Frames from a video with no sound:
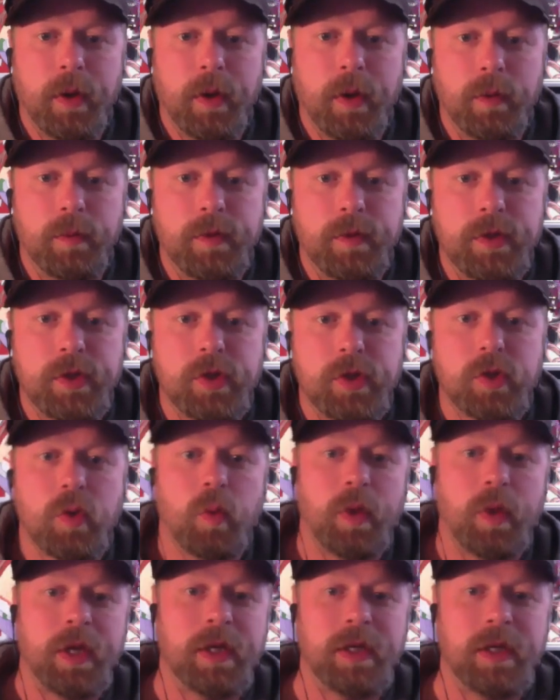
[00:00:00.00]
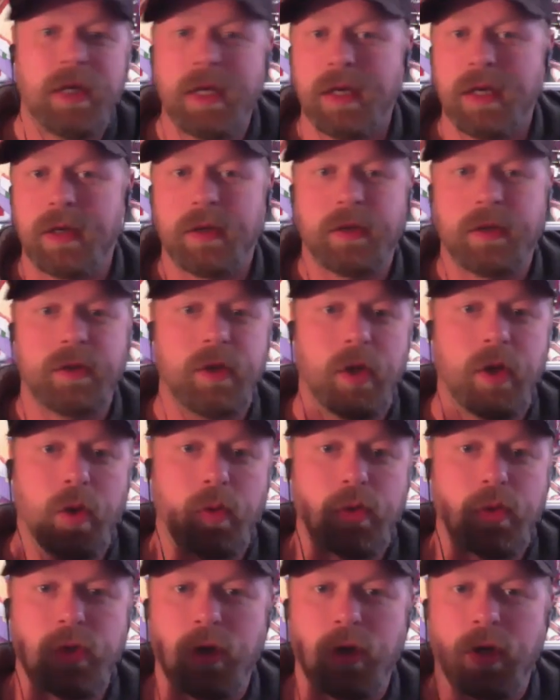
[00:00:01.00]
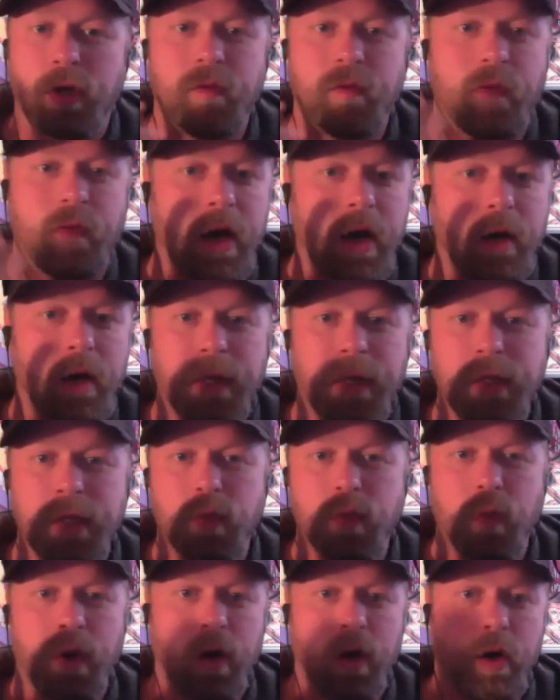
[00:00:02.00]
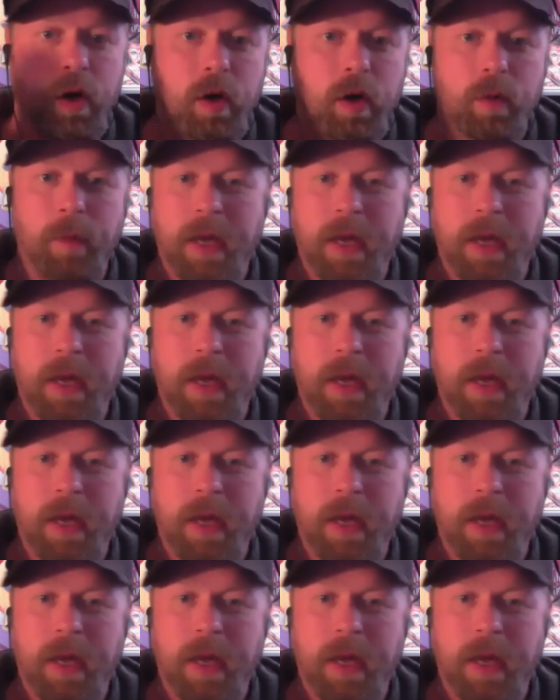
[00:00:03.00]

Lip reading: squint in, certain environments where